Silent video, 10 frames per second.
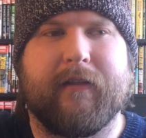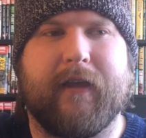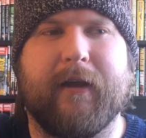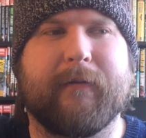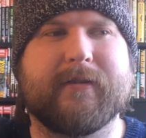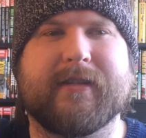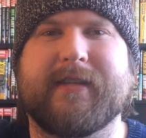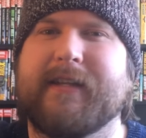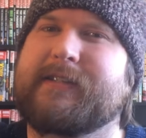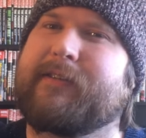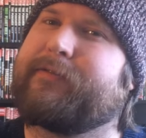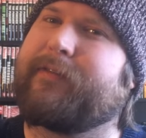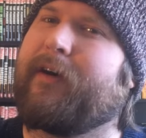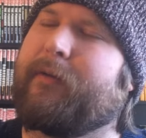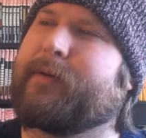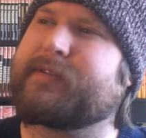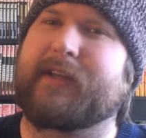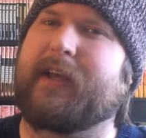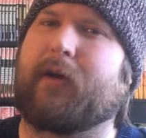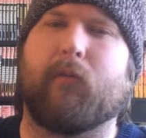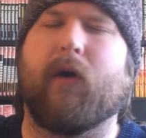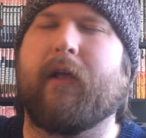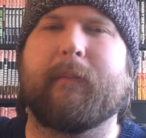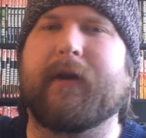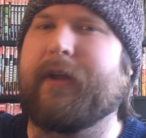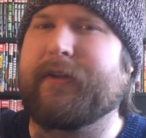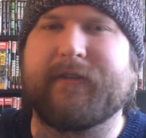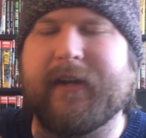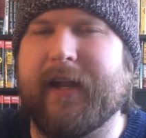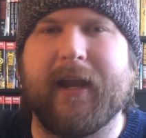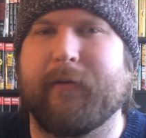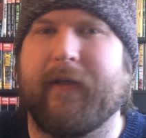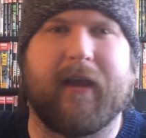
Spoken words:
there was a sense of almost like, well, I'm going to see it anyway.